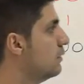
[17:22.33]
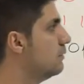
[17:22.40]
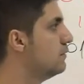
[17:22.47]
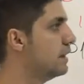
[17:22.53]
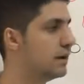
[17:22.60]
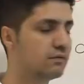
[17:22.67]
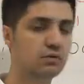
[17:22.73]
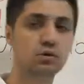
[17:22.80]

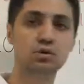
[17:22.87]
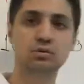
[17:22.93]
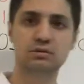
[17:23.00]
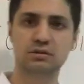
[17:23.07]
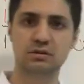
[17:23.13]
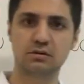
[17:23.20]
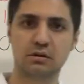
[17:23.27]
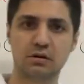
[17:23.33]
We have whole
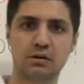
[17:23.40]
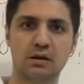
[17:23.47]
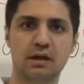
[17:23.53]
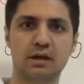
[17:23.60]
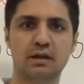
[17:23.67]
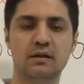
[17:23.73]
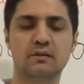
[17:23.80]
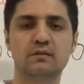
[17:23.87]

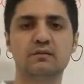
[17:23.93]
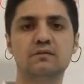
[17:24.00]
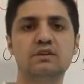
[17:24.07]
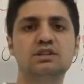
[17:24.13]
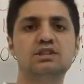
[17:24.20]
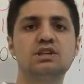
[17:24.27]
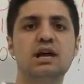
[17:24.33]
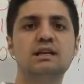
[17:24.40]
0. We
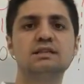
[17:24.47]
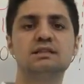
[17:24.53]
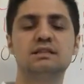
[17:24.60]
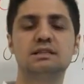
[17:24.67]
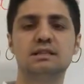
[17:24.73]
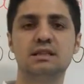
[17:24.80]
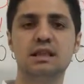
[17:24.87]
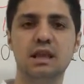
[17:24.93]
just
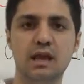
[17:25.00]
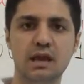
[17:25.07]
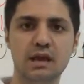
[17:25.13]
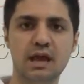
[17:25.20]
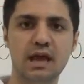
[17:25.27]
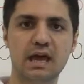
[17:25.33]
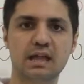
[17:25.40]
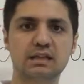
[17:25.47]

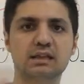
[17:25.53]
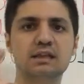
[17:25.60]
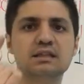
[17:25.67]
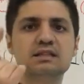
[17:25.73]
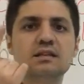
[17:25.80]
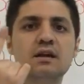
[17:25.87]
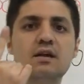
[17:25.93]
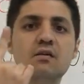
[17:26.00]
need at least